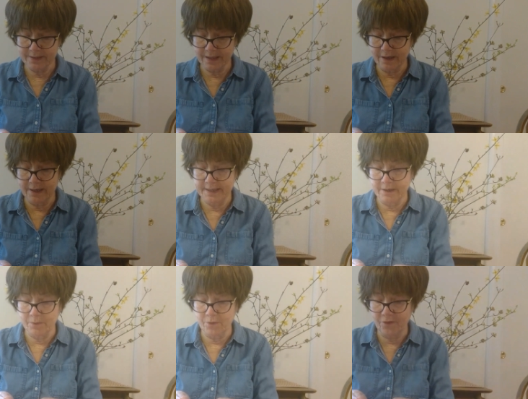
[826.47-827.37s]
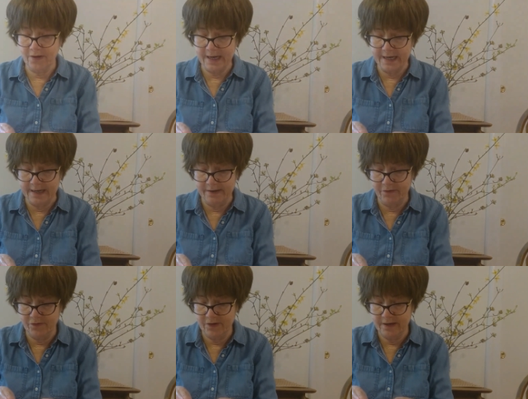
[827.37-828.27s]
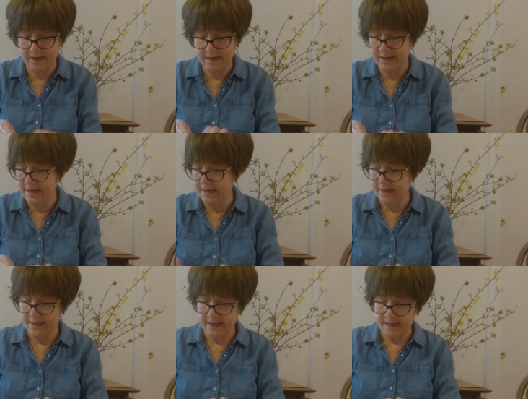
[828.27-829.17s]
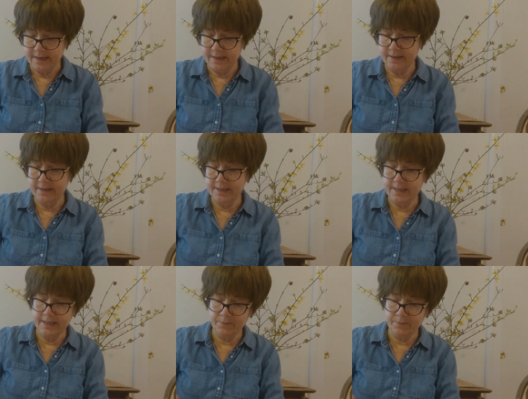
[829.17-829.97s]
to line number 5, and then take a